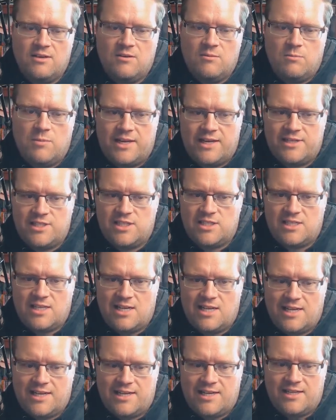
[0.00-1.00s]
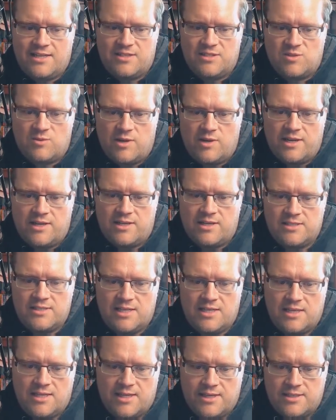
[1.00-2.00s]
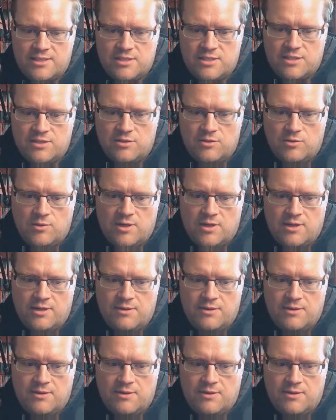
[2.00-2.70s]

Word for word: but I just kind of like it this way because I like to,